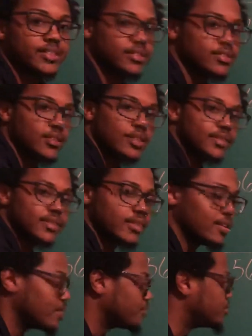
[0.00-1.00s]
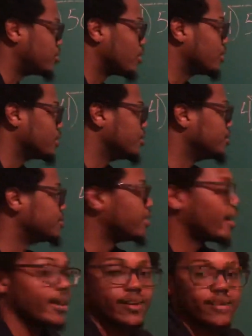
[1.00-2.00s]
and things that I've drawn little
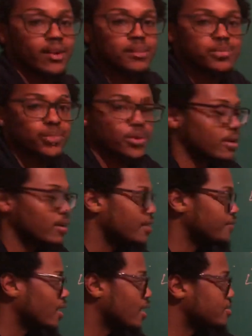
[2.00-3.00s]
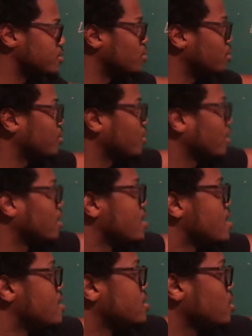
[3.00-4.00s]
diagrams for and haven't got to them, okay?
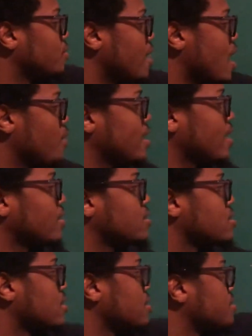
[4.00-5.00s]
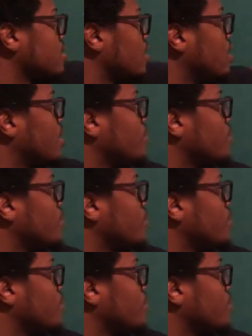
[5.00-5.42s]
So now we got this all set up.